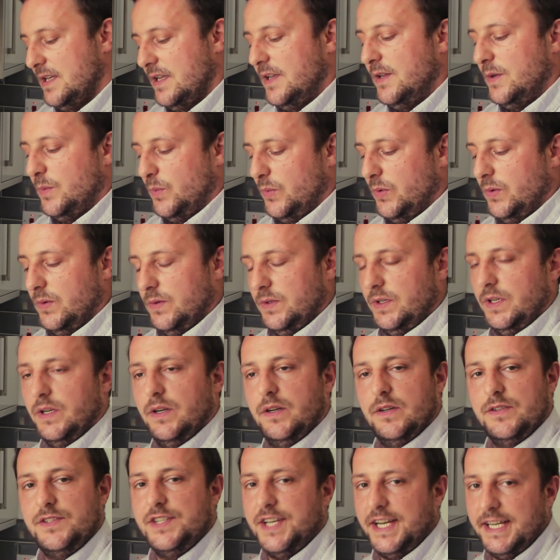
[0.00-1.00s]
Put
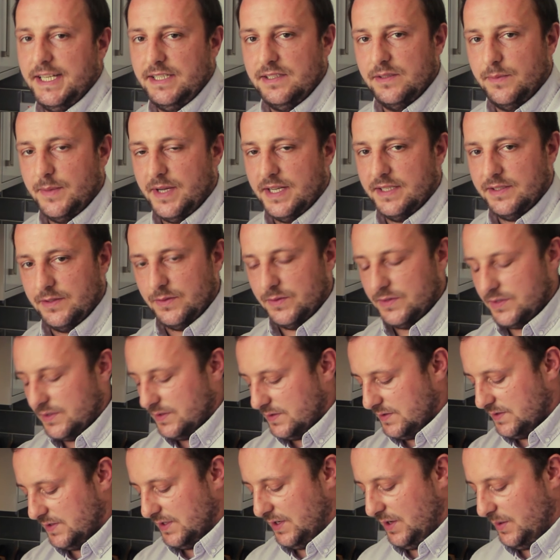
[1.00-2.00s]
your cherry tomatoes
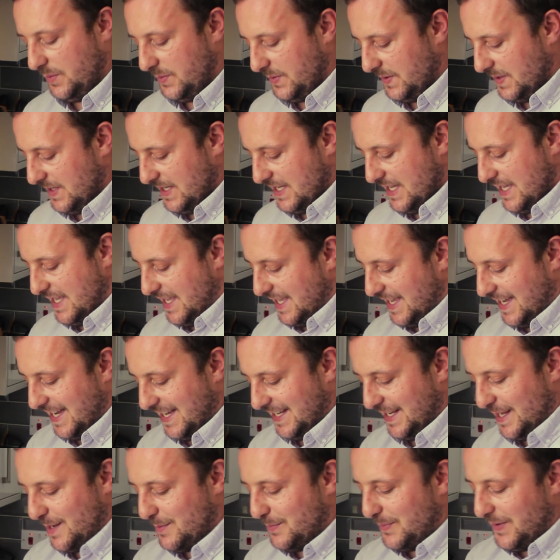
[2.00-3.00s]
on top.
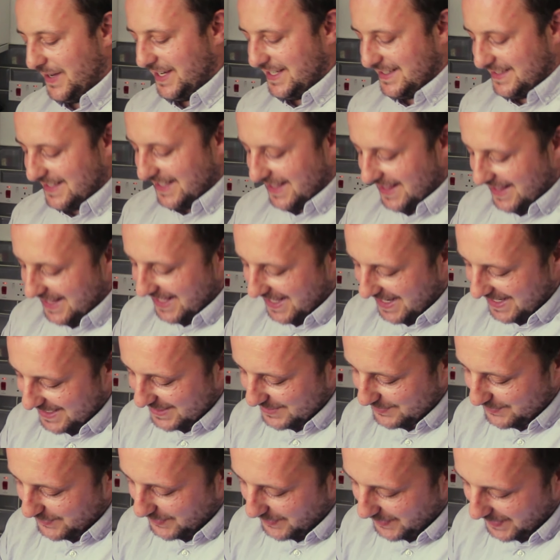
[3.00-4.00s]
And I picked the
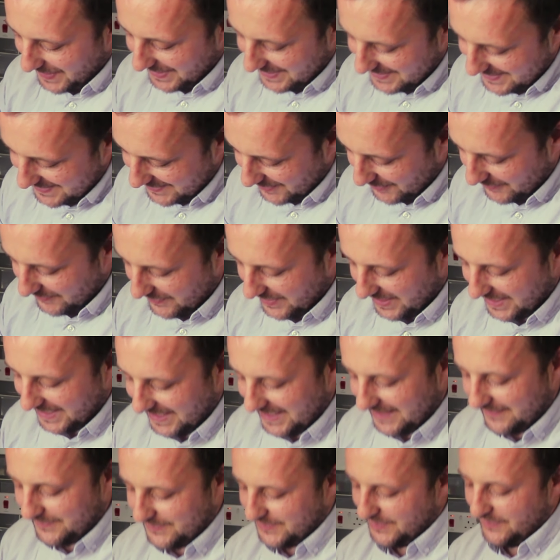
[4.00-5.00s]
last bits of
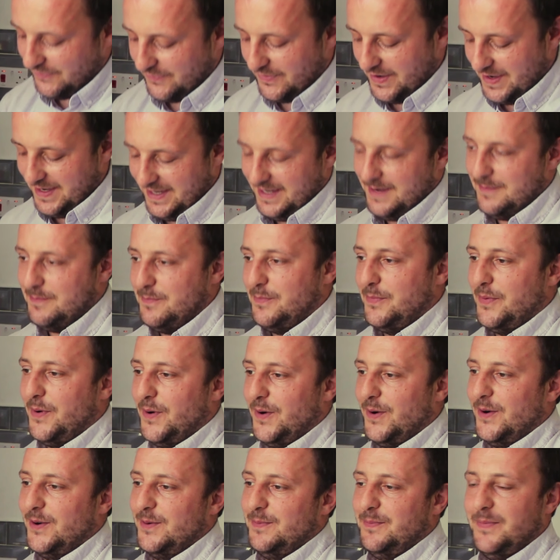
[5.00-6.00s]
leaves of my
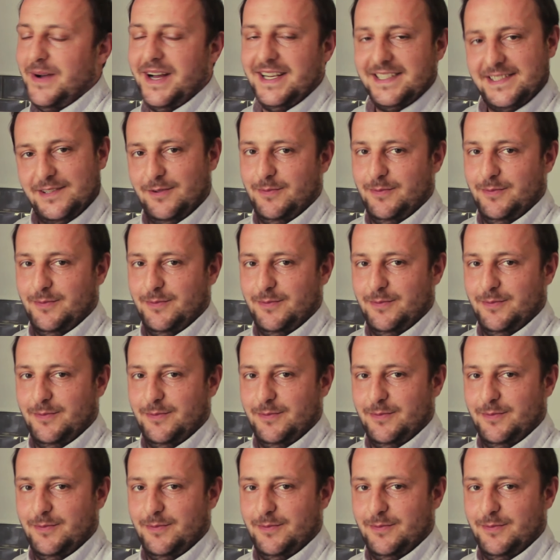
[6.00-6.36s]
poor basil